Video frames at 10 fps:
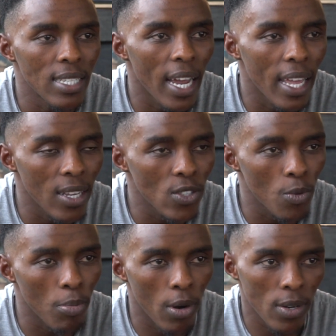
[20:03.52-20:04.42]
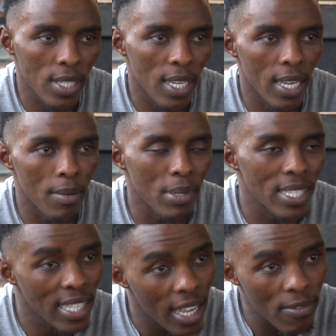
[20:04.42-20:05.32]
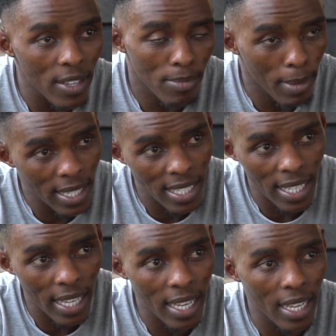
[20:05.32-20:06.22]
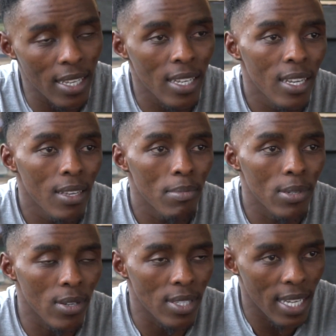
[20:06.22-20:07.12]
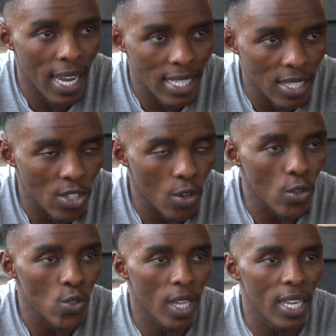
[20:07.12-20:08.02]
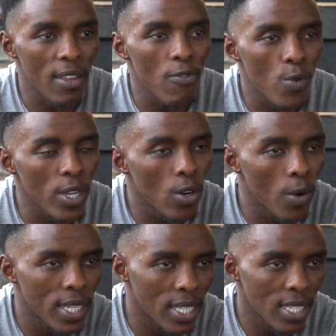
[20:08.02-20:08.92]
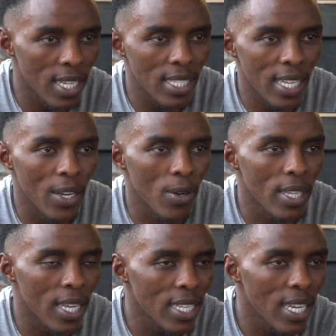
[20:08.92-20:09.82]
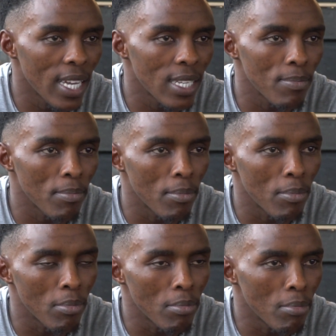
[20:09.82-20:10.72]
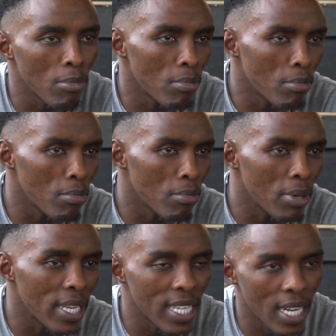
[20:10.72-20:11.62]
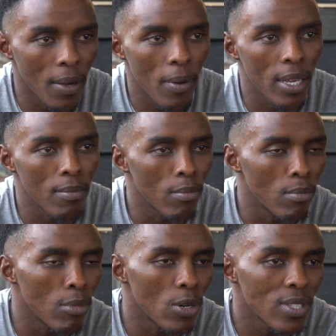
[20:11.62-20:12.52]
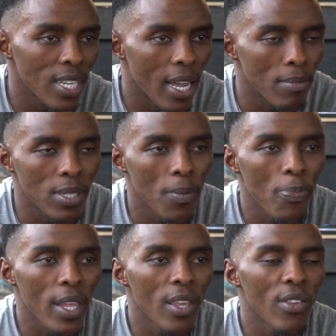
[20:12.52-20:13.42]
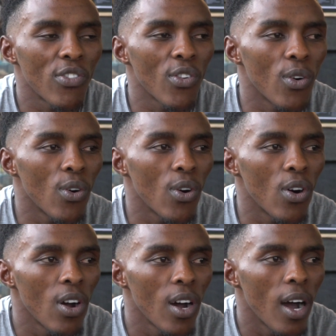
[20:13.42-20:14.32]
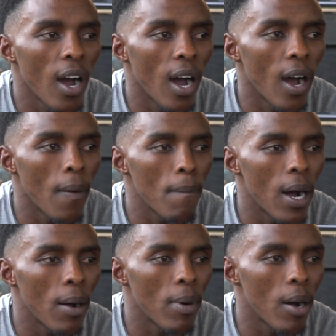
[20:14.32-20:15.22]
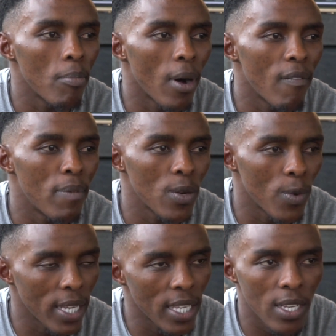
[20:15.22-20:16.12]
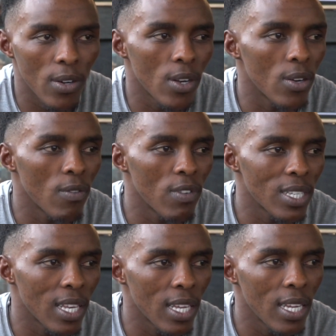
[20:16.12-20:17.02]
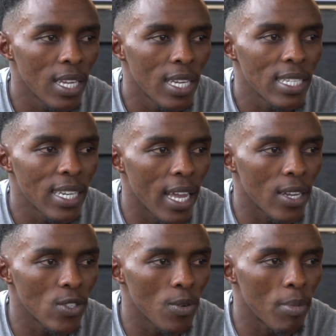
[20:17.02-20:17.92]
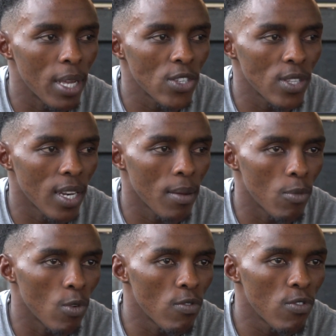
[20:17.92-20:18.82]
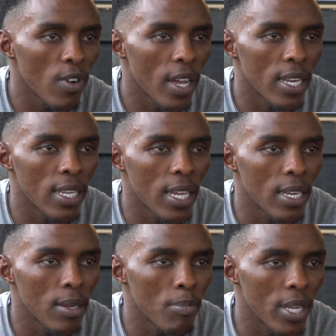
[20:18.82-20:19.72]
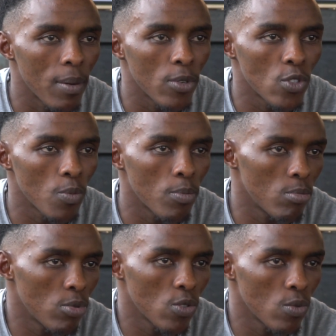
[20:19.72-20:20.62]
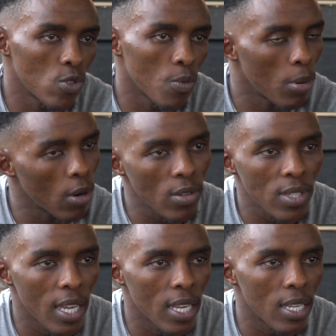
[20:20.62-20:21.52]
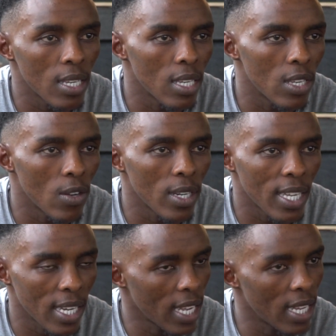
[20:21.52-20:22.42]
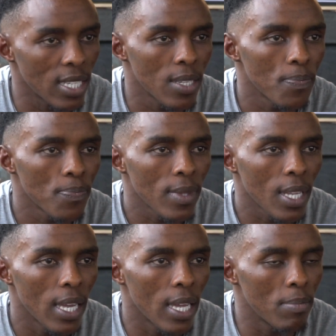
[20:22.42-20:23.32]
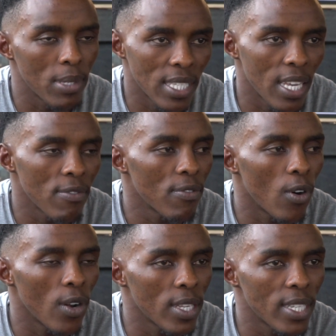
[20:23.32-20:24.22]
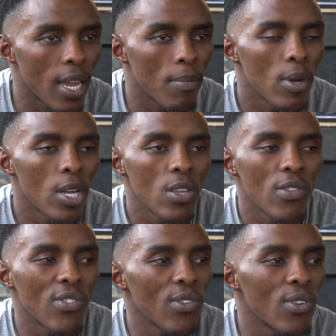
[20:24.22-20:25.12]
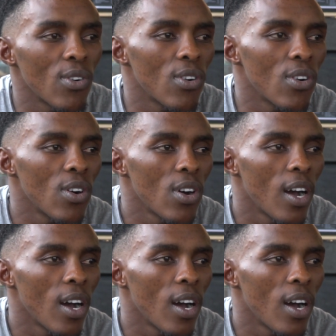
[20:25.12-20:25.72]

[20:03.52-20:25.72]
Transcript: trying to box and be safe as much as I can because the guys are strong, so that if we go a distance, I don't get hurt many and most times. So I've been working on obviously trying to make sure that I move and be able to box and not get hurt and be safe all the time. So